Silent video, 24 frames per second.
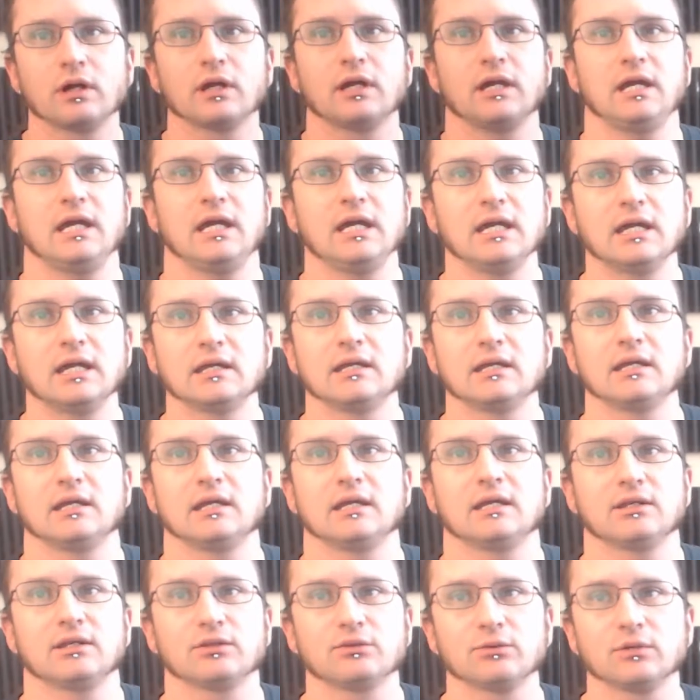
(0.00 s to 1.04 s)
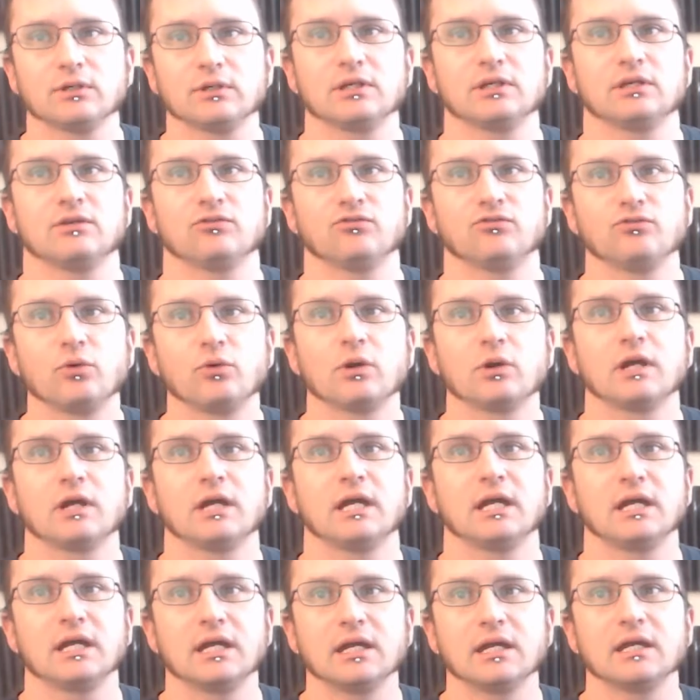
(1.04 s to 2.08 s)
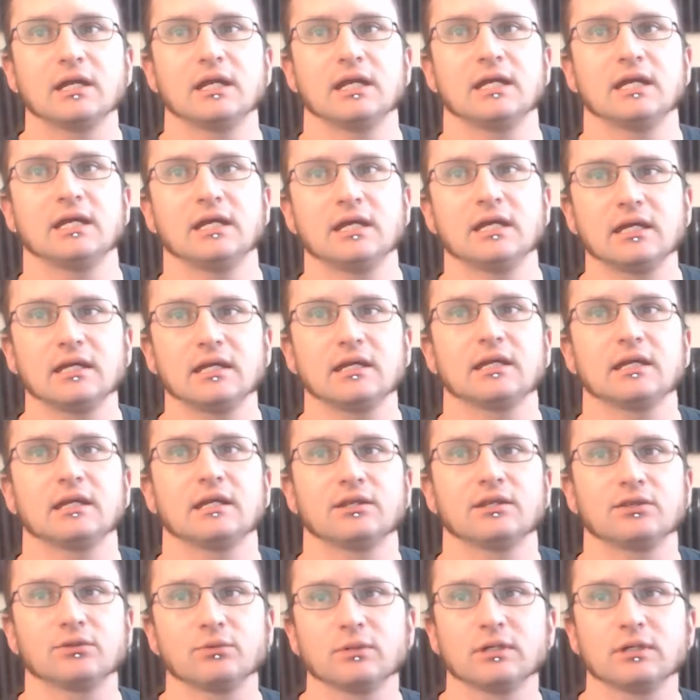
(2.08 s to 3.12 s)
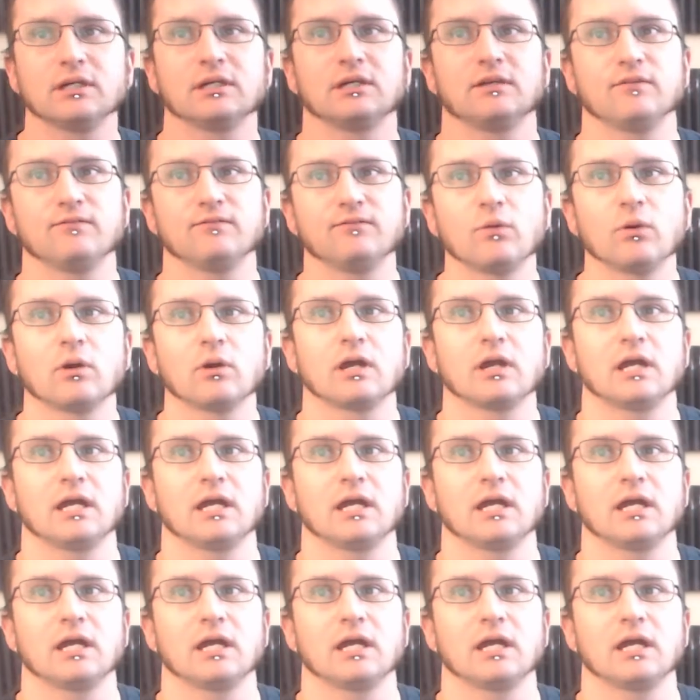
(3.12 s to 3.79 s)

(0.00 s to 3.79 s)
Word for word: and three, four, and, and three, four,